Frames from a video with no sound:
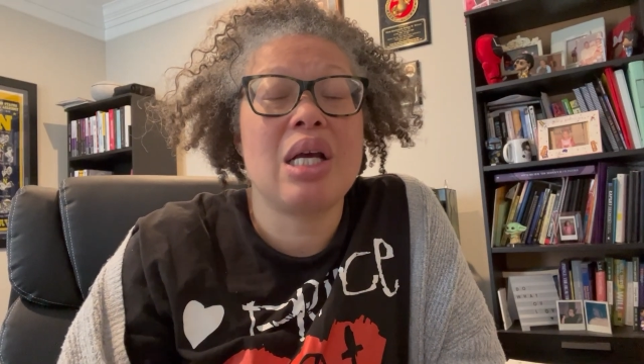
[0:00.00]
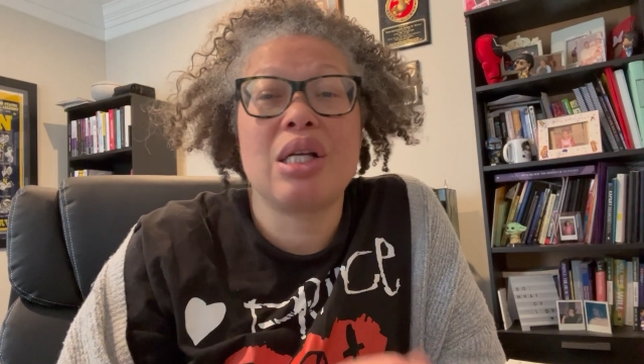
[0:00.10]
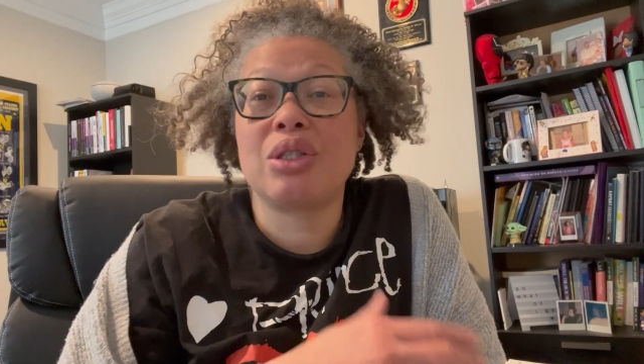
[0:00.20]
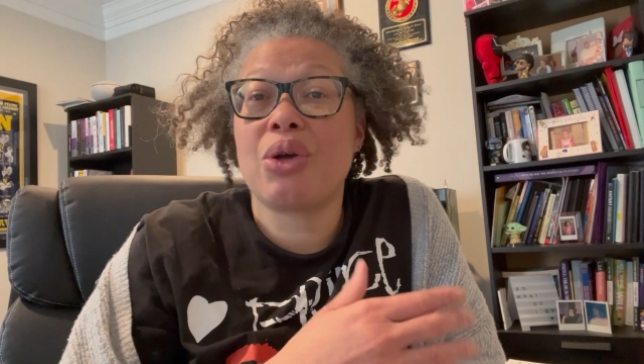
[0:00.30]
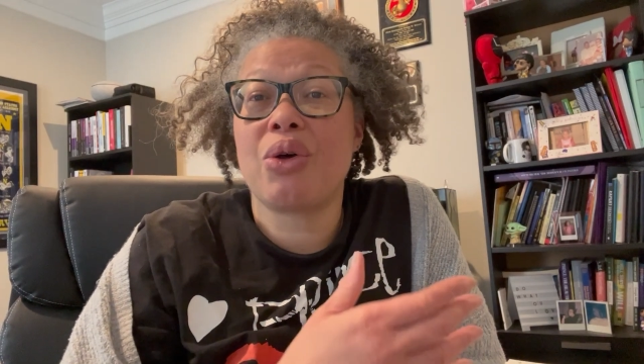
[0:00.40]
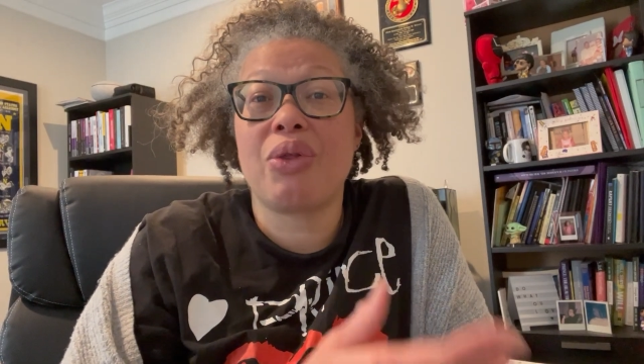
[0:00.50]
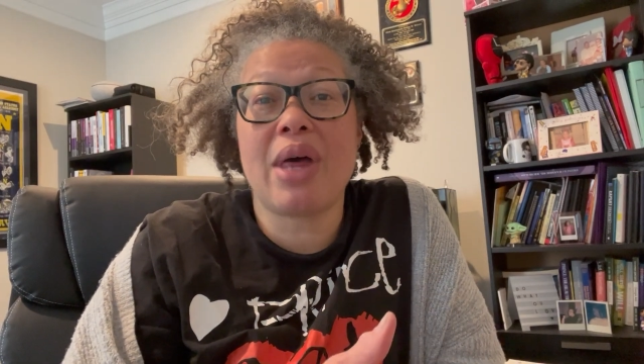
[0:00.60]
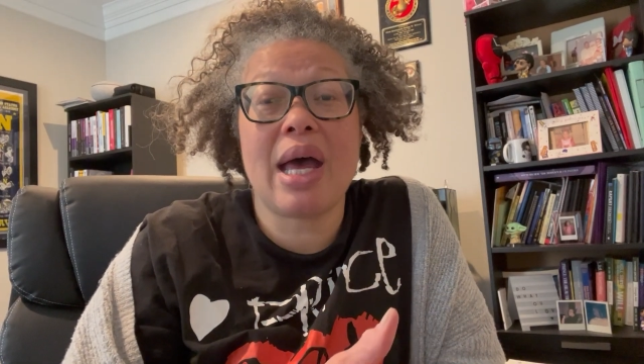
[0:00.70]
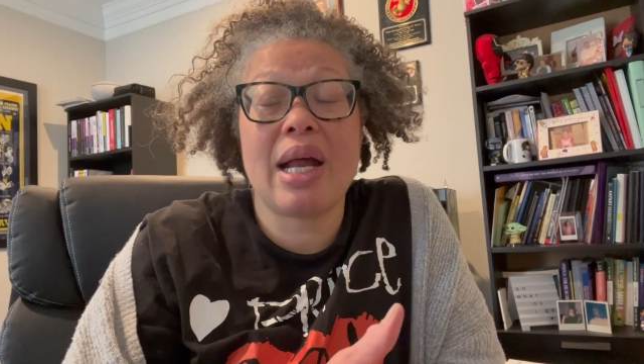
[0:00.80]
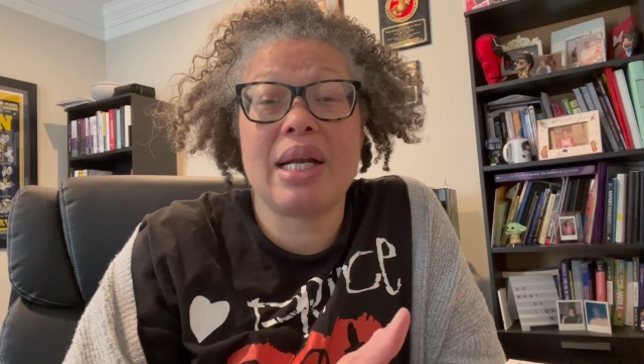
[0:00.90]
So
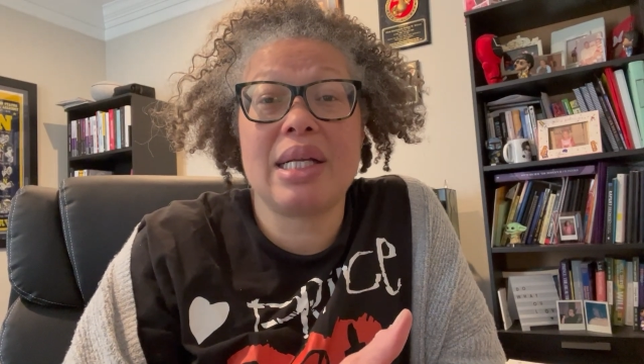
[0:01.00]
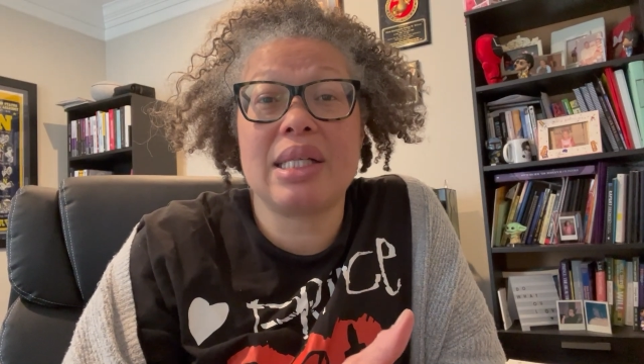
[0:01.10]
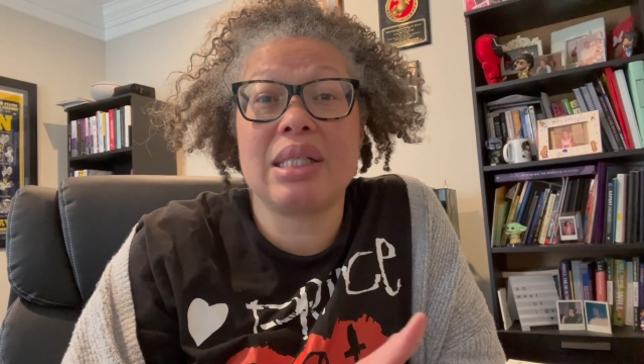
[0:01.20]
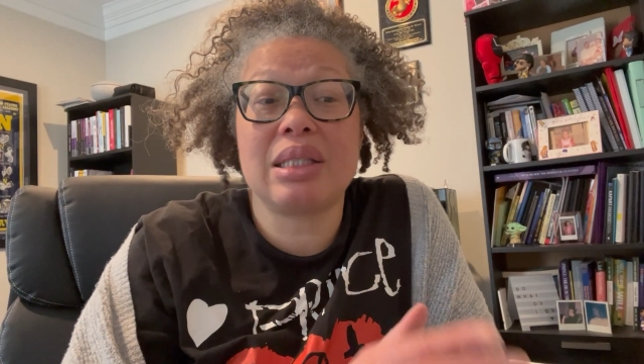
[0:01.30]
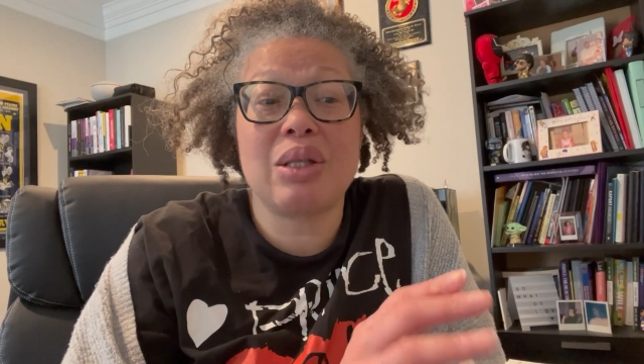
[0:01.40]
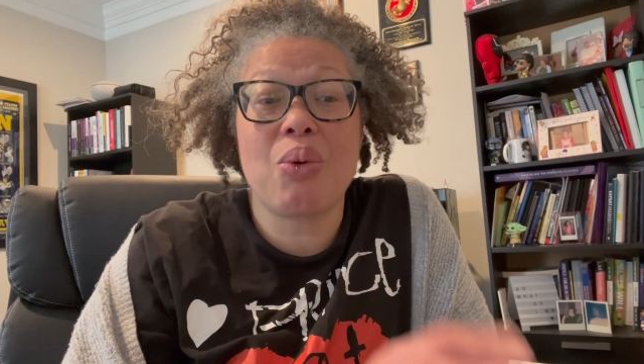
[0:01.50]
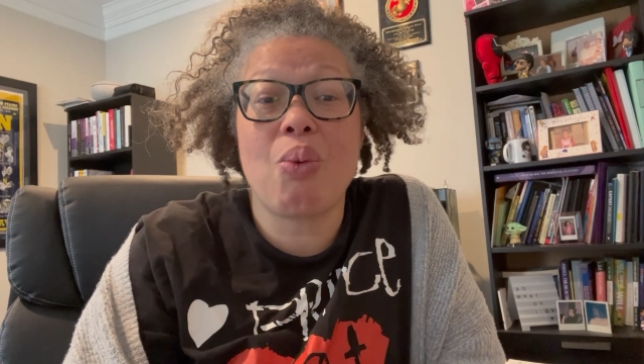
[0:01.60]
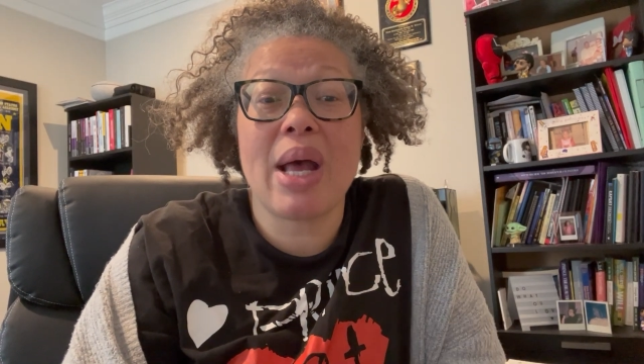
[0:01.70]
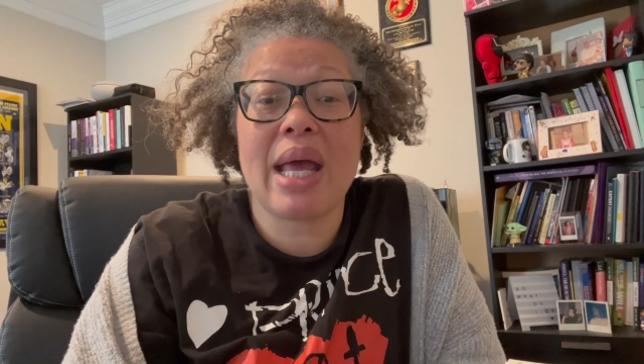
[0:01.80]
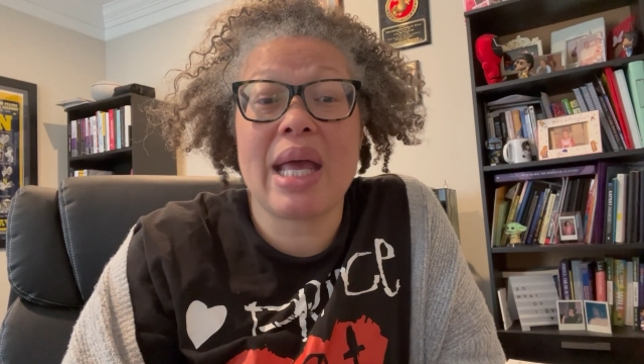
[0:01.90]
that is the
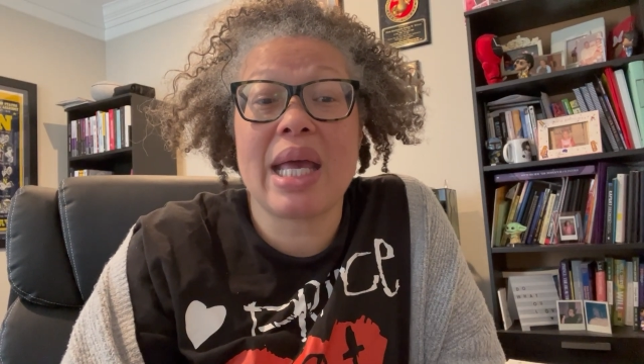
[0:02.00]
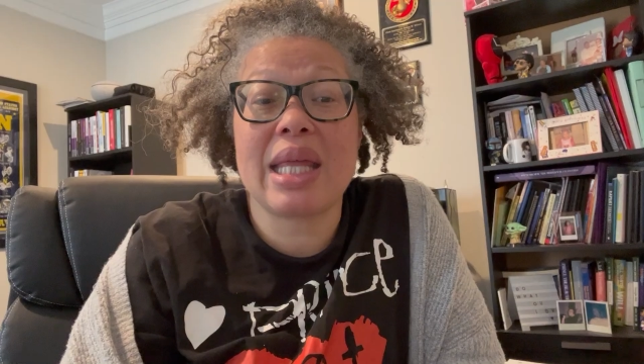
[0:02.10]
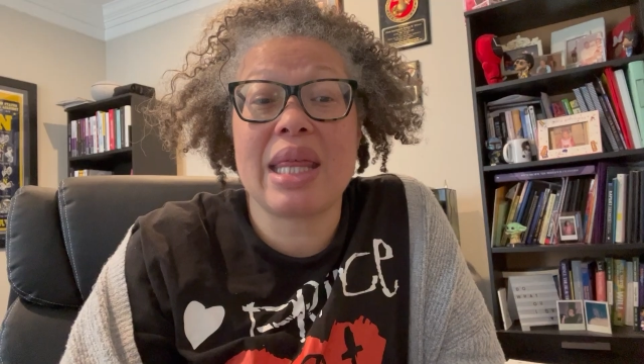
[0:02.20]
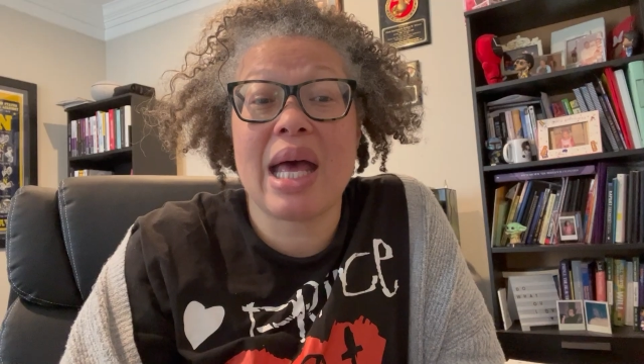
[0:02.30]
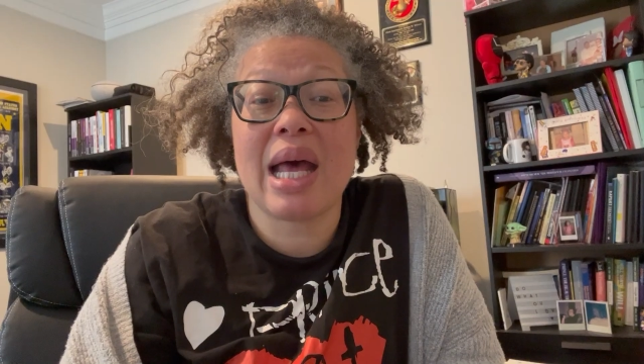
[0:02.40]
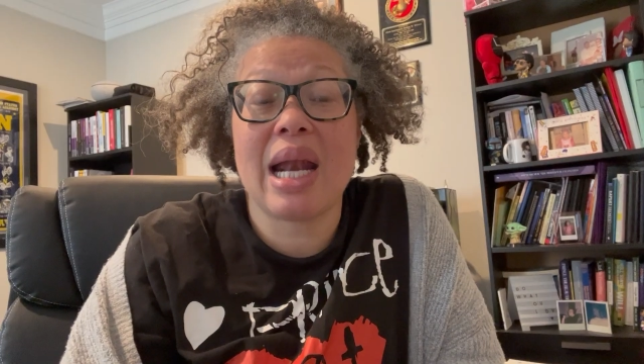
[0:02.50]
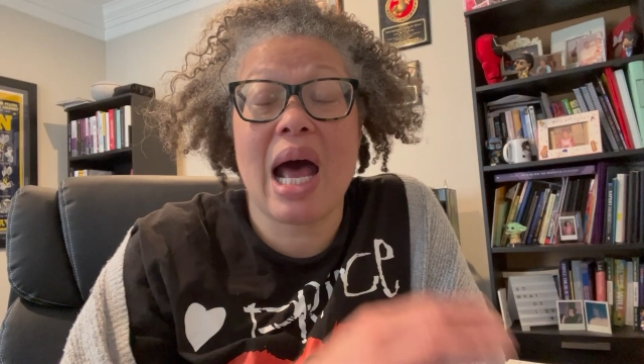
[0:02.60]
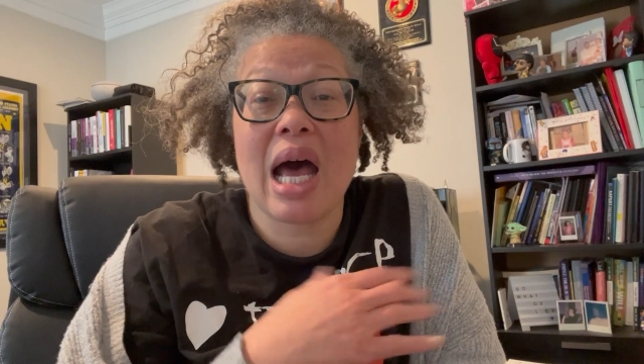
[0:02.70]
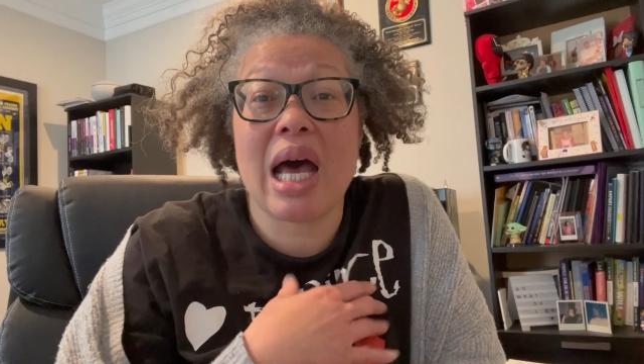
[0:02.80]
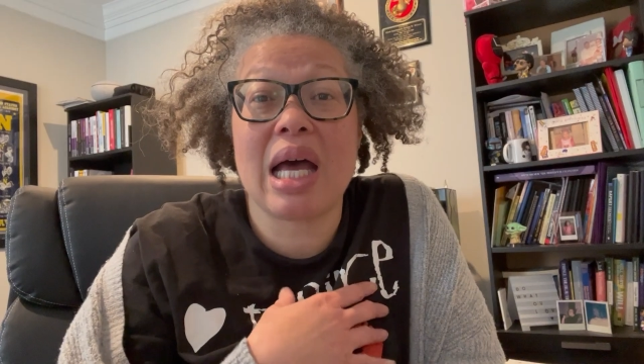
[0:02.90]
way that
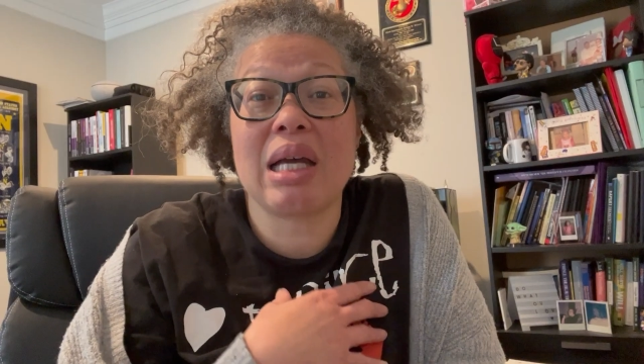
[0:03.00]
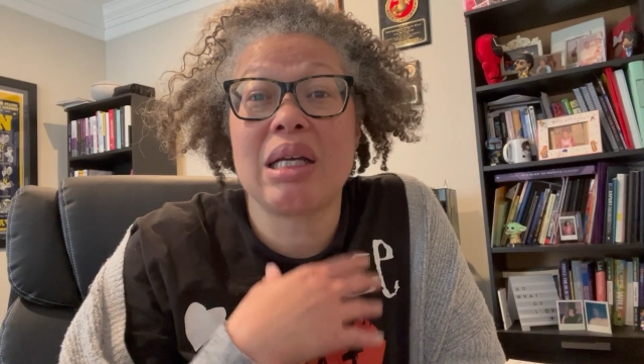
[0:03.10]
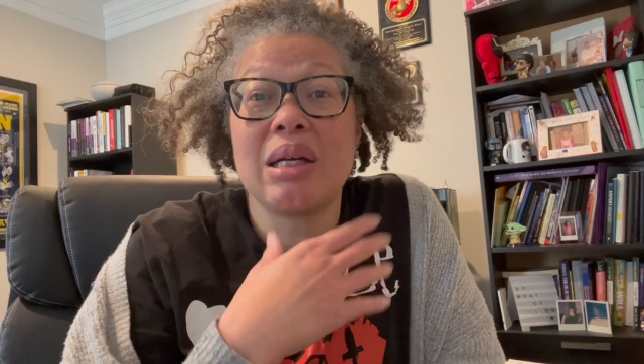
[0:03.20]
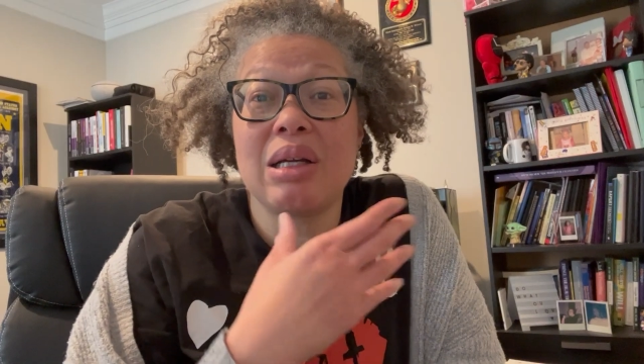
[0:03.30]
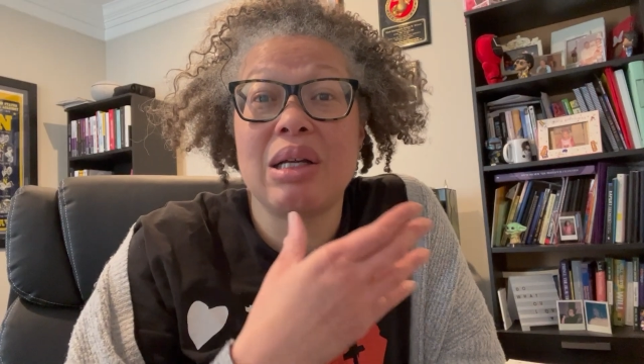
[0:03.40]
I